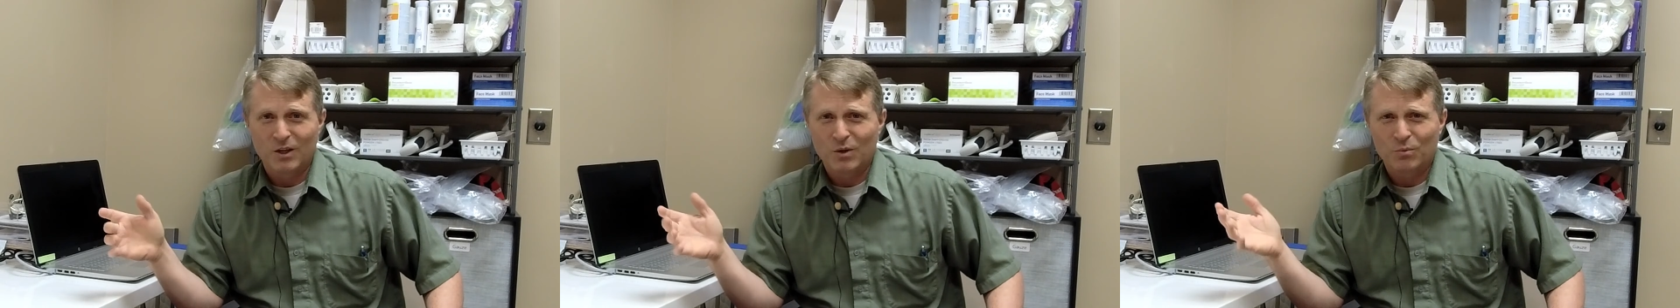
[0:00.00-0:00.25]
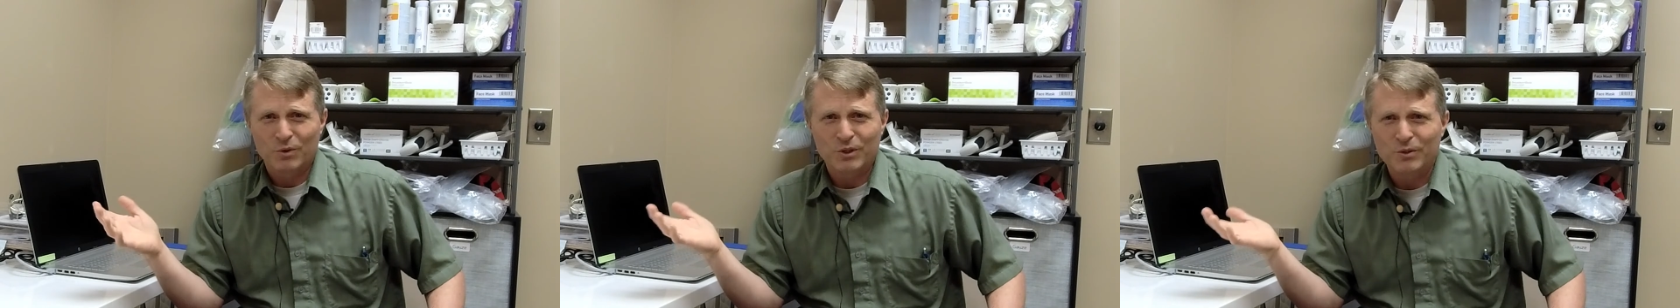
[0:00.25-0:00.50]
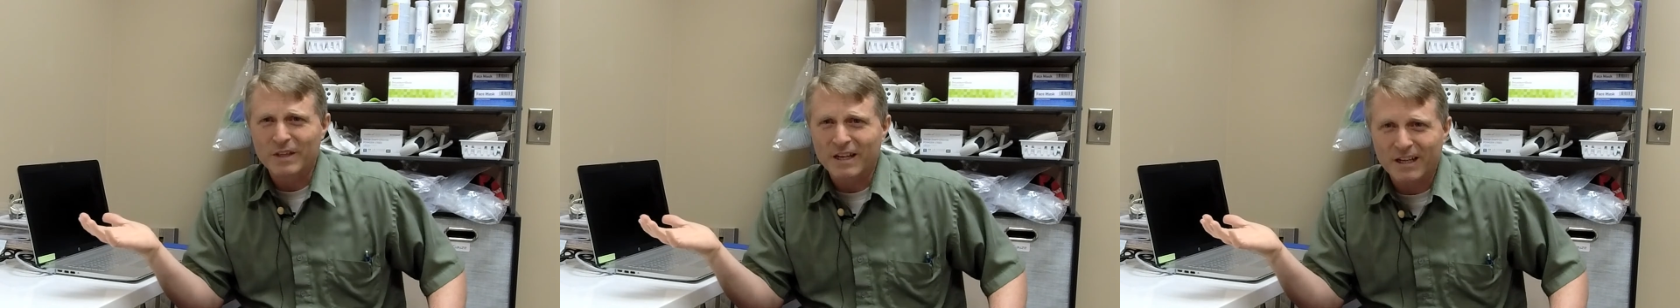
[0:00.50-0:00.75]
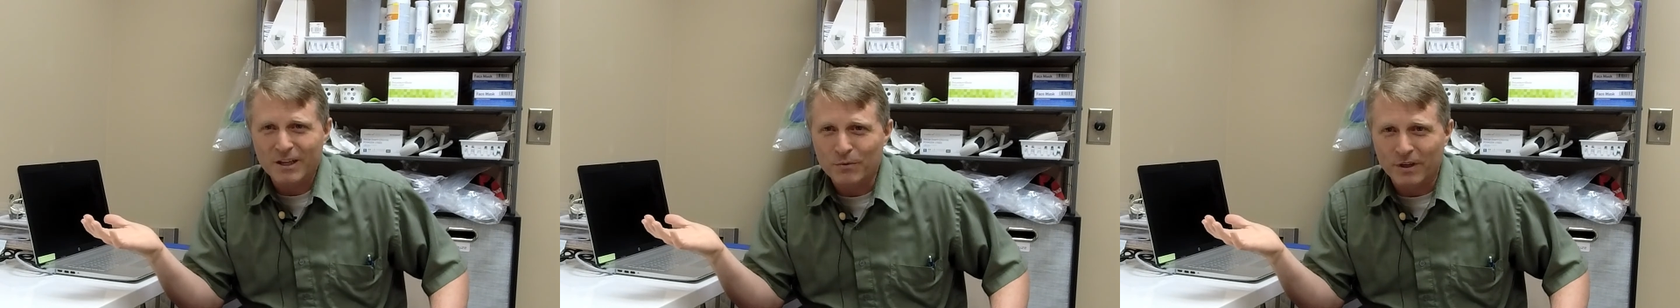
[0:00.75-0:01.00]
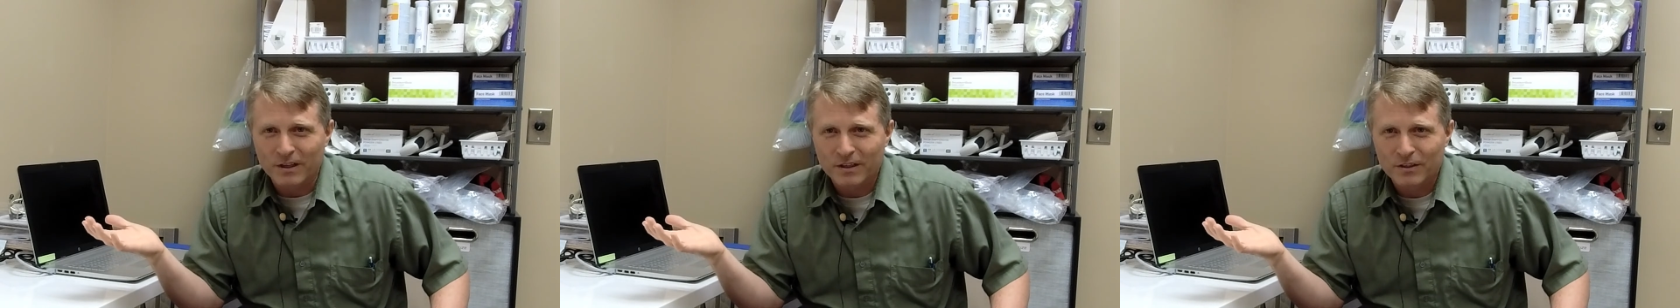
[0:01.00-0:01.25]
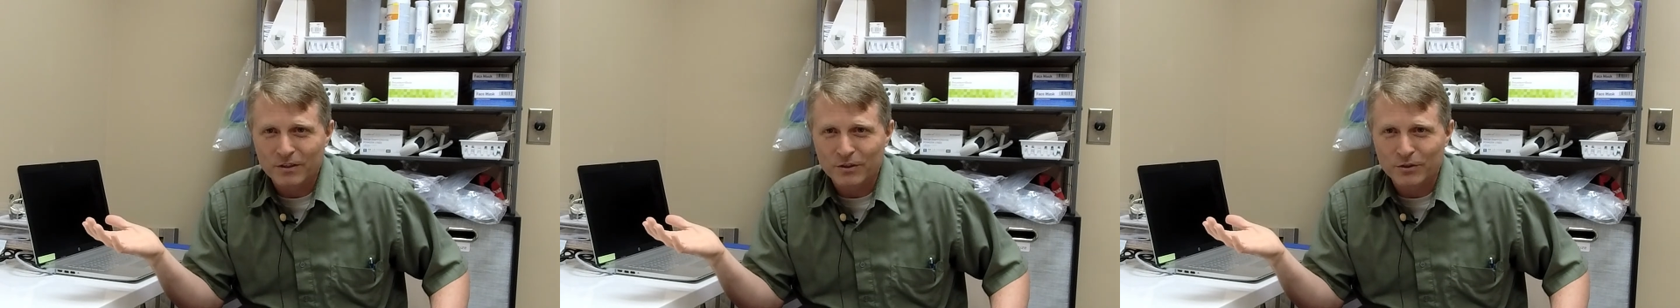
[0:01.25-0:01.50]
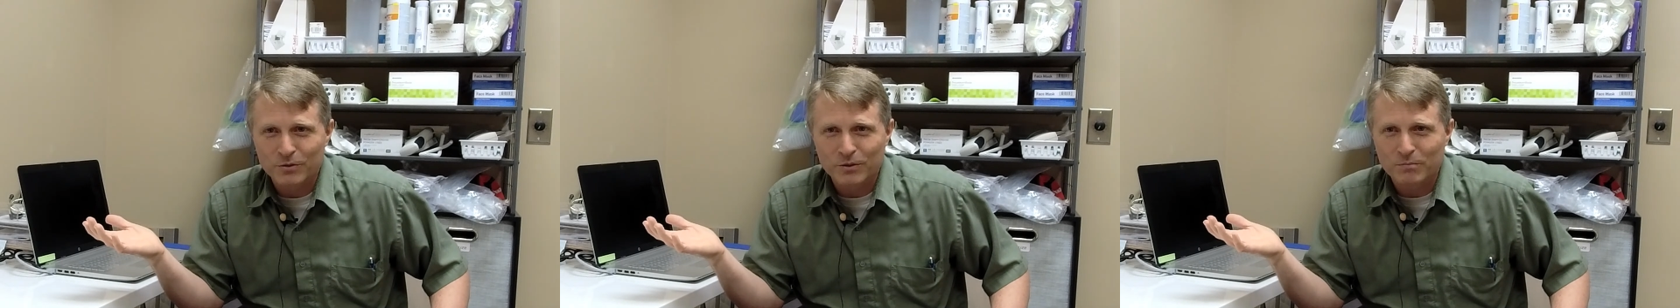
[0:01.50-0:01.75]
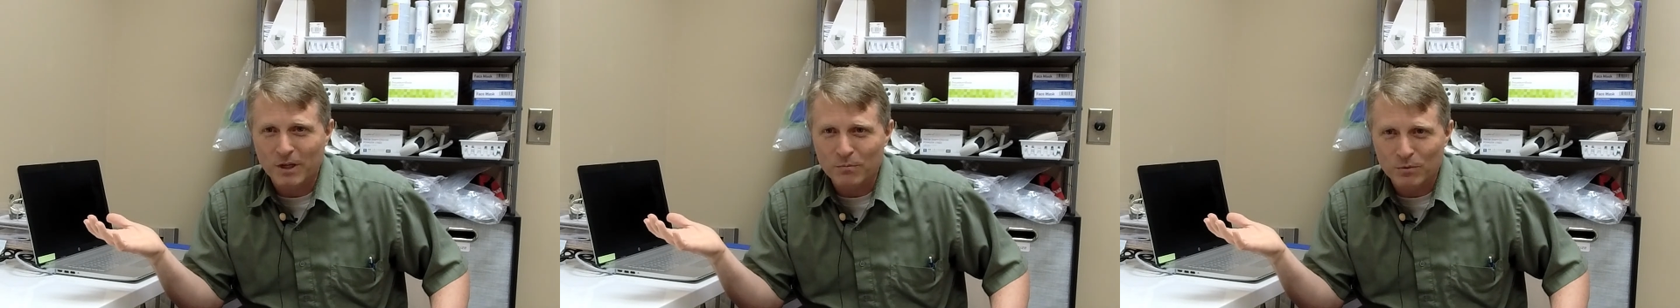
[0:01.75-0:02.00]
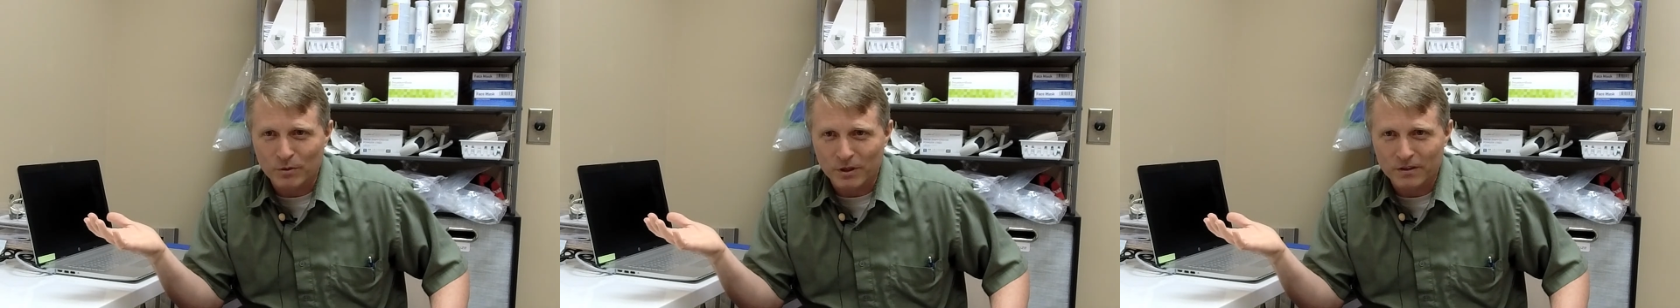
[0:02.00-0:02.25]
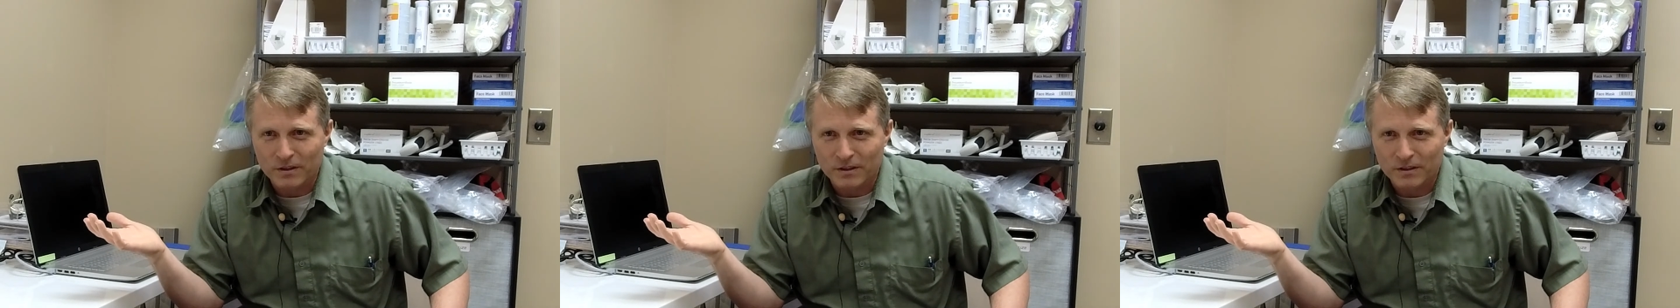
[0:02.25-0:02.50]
well, you do that anyway. You're doing paperwork then.